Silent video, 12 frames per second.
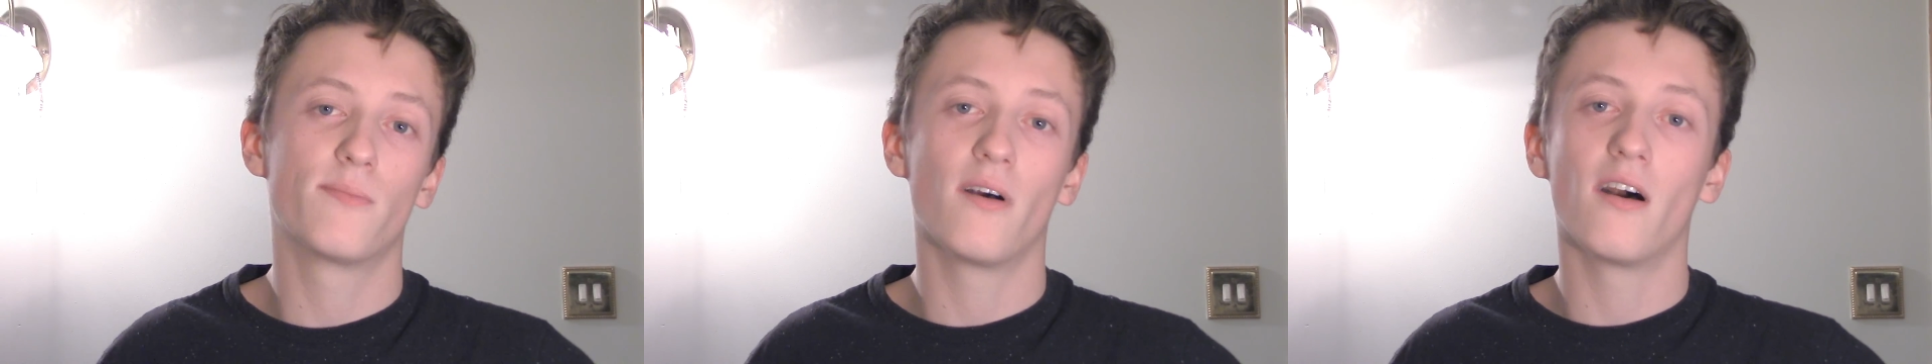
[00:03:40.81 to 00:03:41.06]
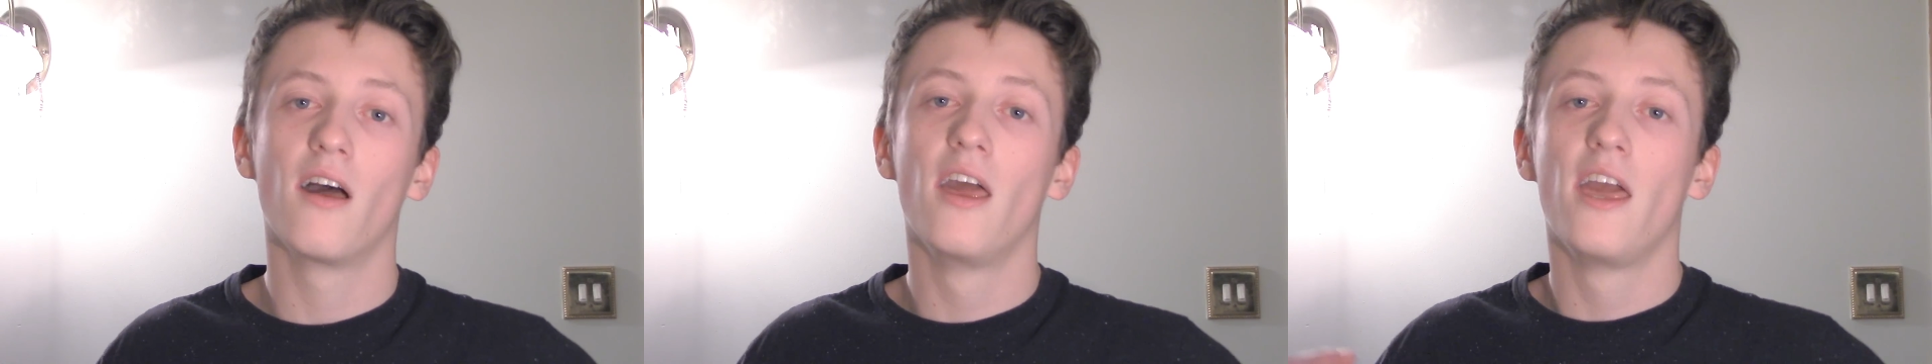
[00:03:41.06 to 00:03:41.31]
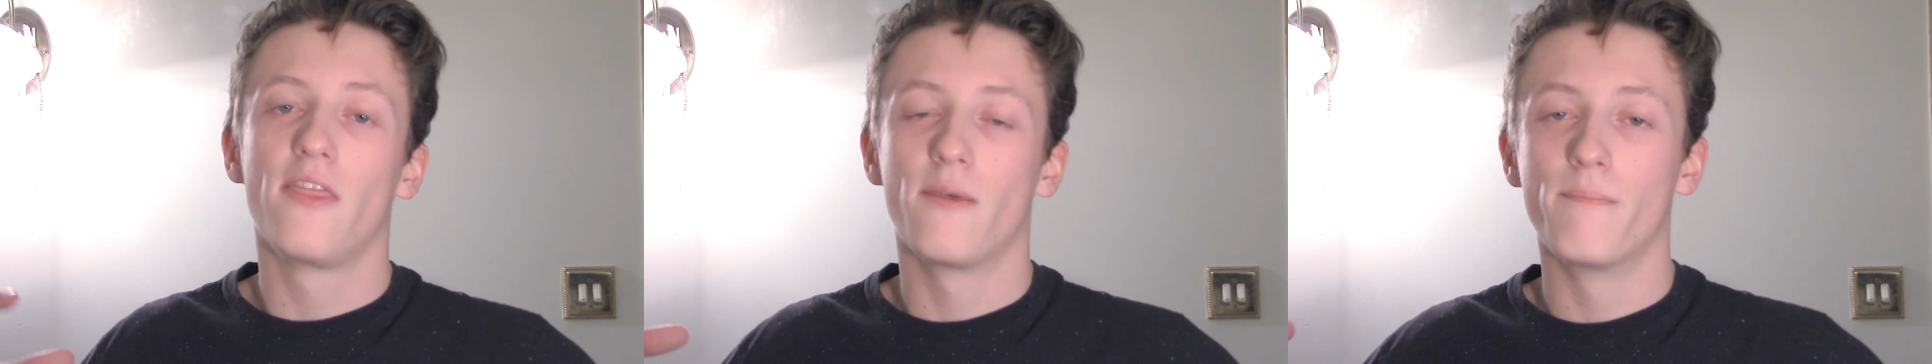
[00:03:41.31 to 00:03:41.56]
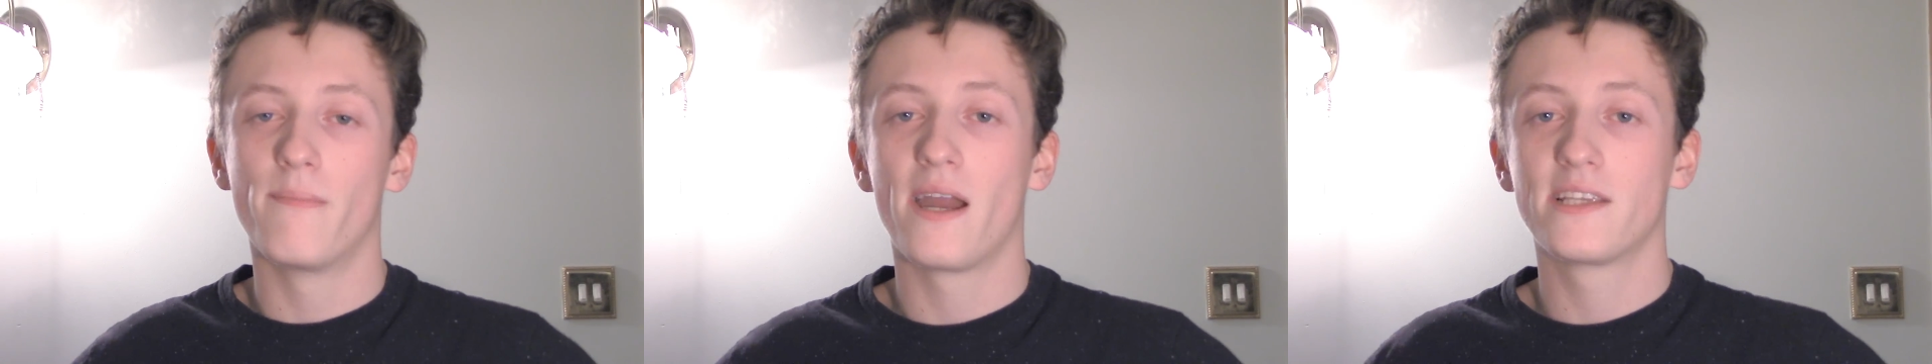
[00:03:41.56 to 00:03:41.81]
bar, the
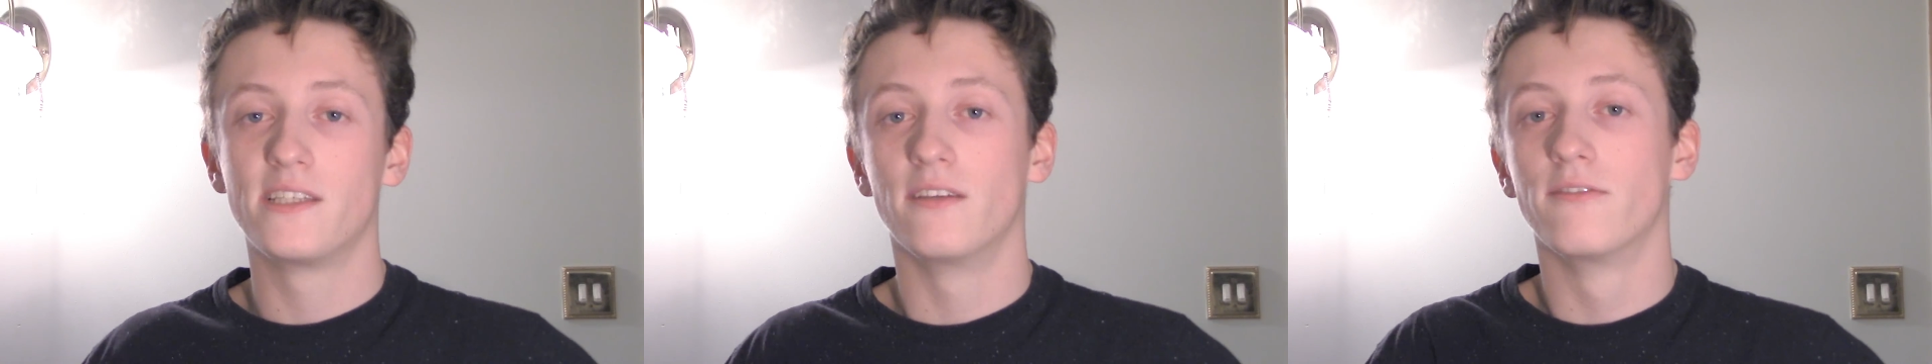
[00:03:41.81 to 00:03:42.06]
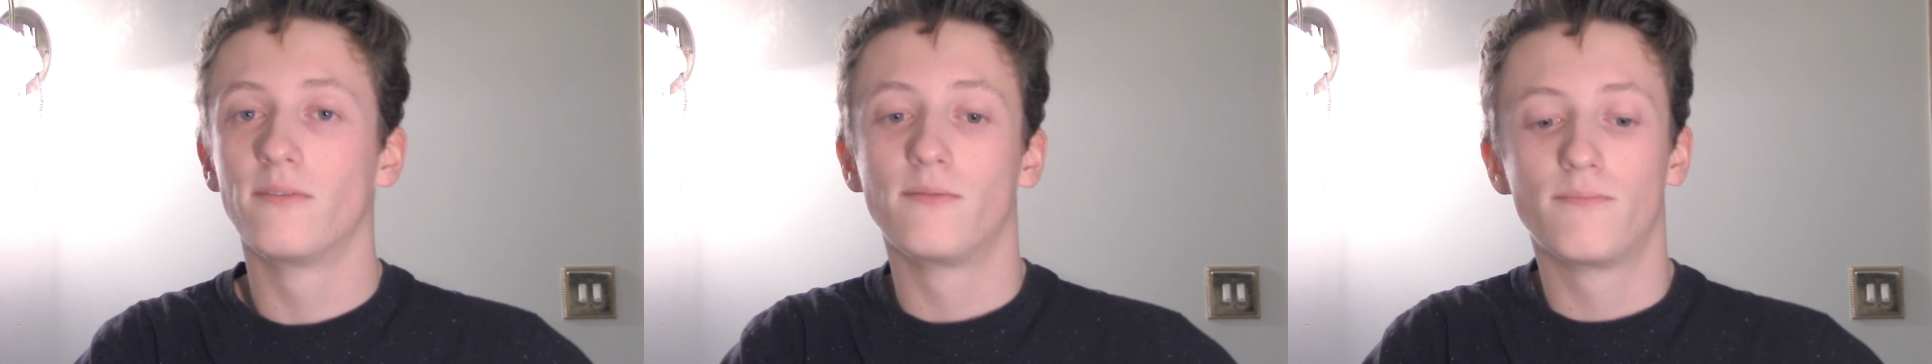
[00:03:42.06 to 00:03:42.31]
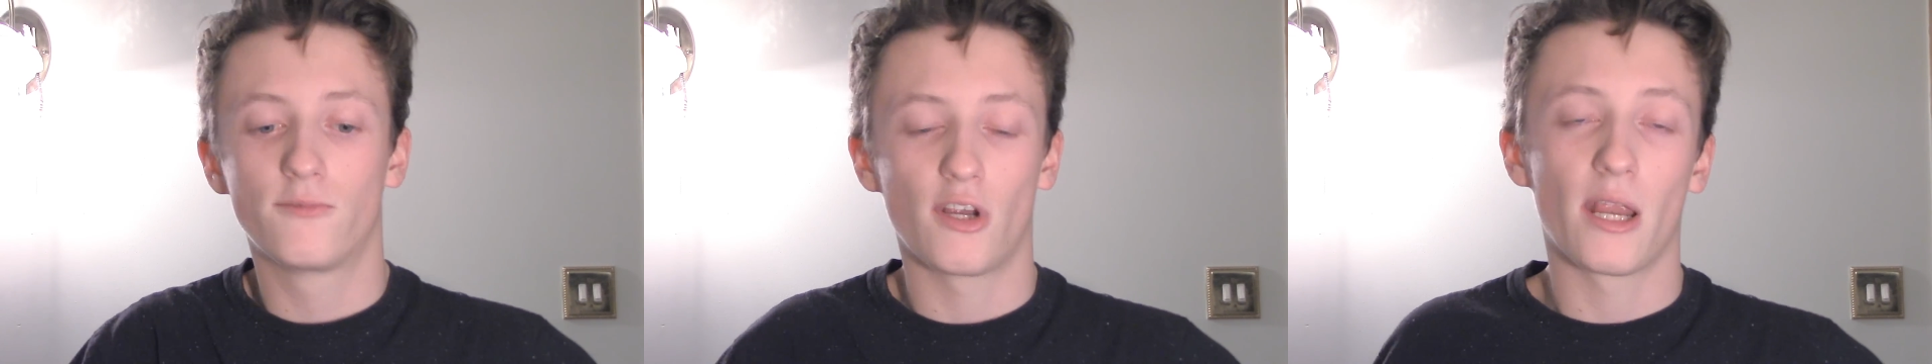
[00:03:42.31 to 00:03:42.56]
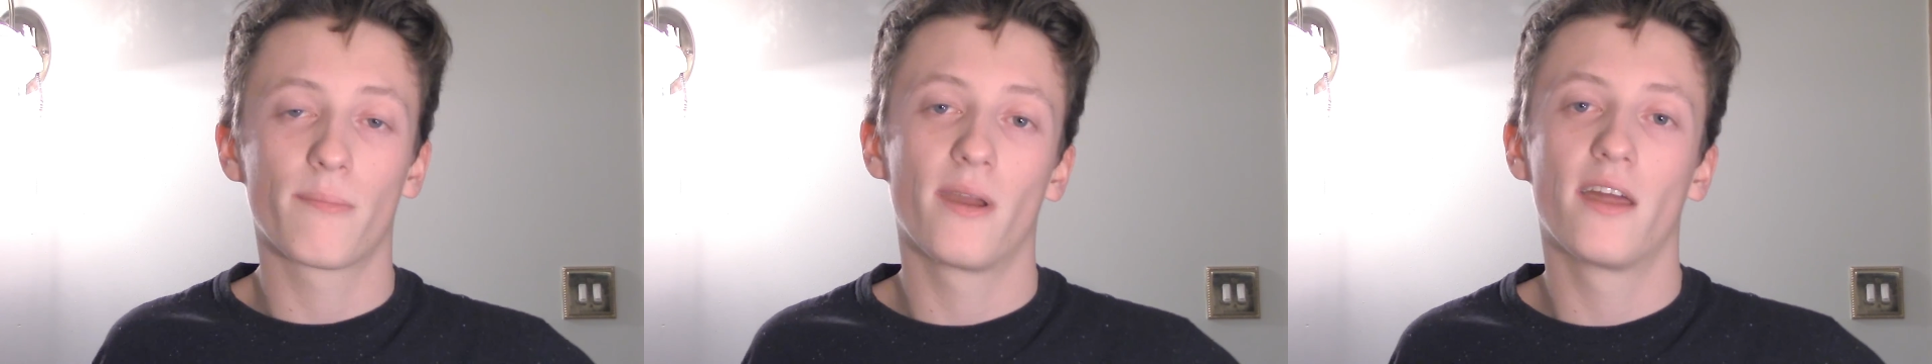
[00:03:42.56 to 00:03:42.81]
massive
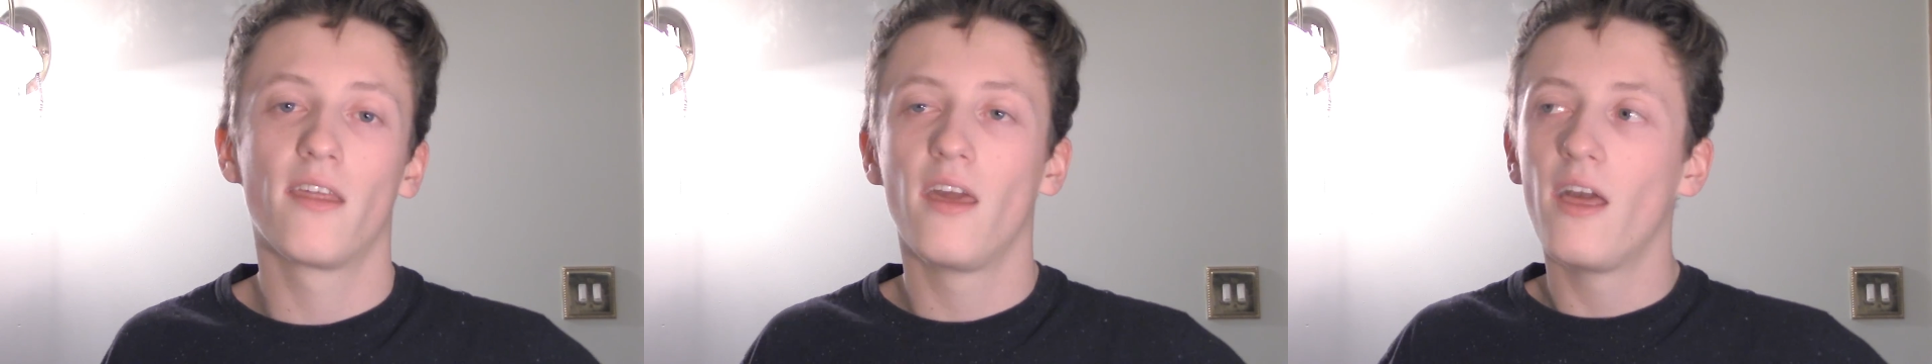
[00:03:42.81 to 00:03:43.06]
trackpad,